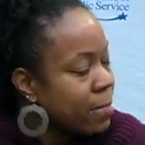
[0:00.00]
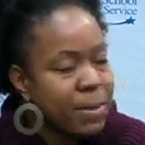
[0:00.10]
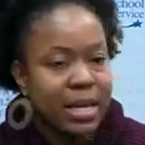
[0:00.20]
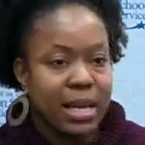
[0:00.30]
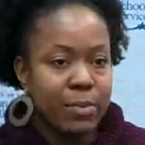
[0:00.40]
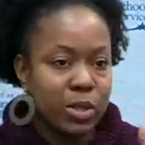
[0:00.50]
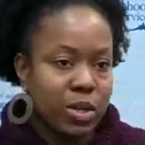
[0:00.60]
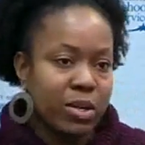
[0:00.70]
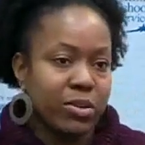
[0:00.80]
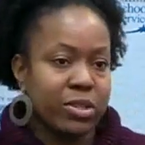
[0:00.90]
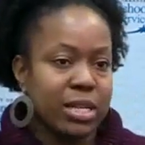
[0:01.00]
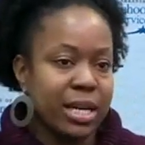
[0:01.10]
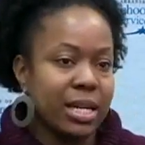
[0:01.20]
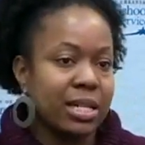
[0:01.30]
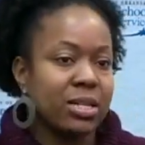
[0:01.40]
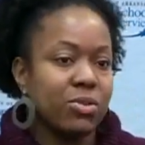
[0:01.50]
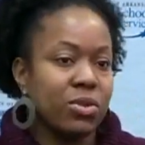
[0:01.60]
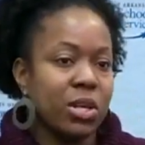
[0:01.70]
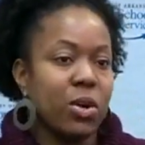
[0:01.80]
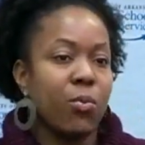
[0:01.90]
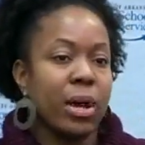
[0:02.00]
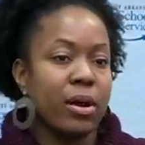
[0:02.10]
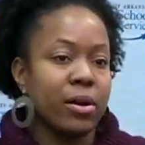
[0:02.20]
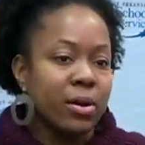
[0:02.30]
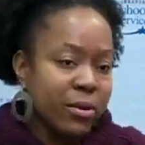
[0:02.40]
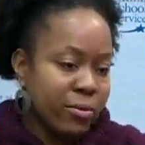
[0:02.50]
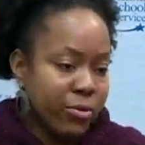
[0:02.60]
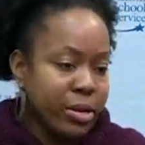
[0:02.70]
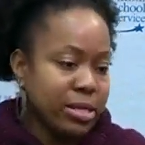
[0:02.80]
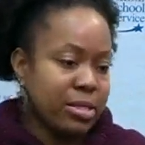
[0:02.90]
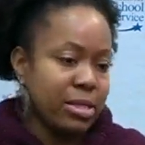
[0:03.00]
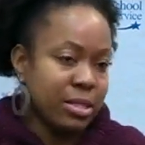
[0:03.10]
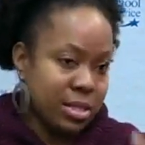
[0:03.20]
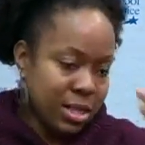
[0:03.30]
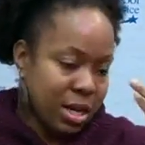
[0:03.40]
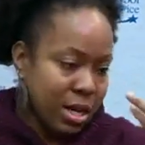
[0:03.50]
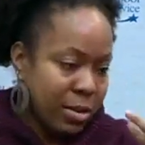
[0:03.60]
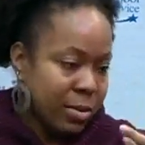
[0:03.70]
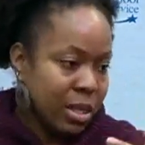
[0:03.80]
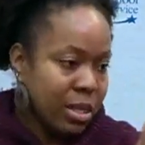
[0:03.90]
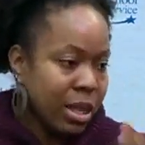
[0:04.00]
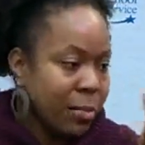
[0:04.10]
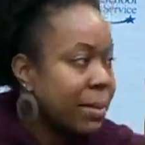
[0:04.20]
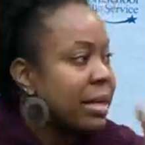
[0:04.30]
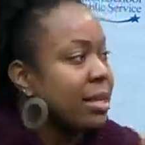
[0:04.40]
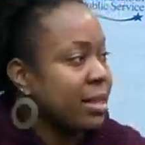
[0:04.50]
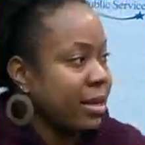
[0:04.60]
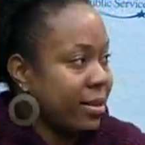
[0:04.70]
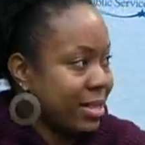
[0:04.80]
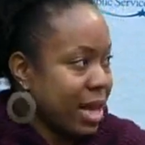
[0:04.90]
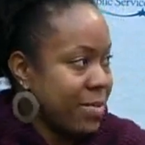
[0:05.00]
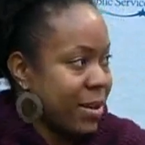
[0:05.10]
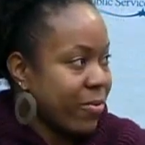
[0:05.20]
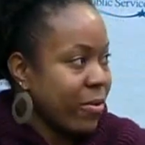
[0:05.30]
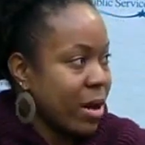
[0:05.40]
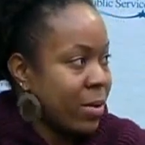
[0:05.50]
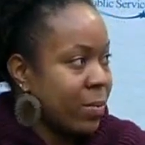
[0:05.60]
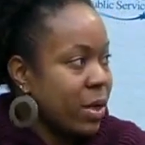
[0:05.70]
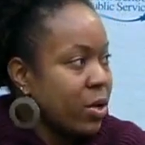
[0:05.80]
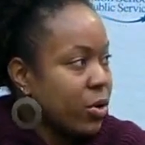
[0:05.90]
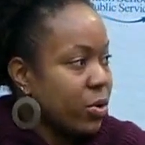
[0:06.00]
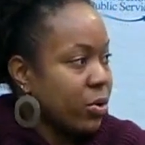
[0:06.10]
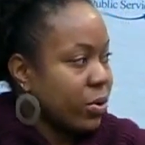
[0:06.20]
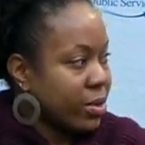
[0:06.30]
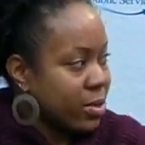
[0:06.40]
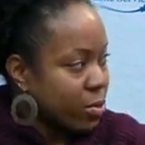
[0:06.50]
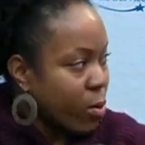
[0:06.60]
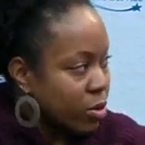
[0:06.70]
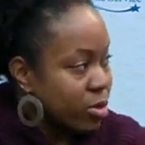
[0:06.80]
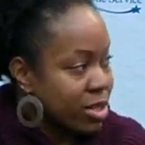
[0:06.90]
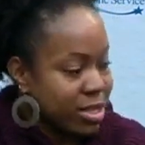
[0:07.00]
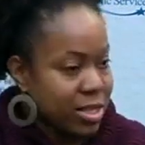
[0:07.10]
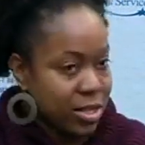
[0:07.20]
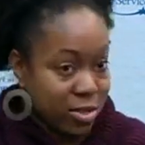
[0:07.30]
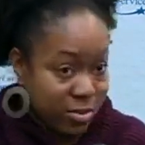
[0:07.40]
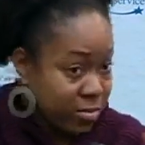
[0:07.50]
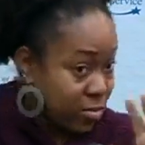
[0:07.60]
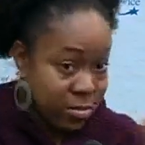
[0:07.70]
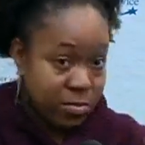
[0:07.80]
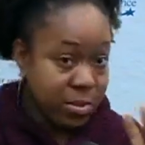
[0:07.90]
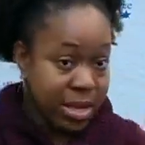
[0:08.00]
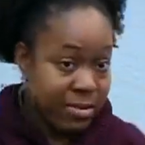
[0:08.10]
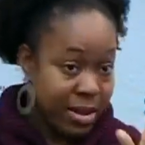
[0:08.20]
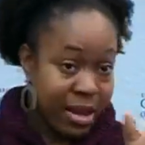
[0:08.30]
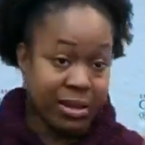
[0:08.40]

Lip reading: being able to understand, you know, where, for instance, like Benita is coming from, who is Walter Lee's sister, played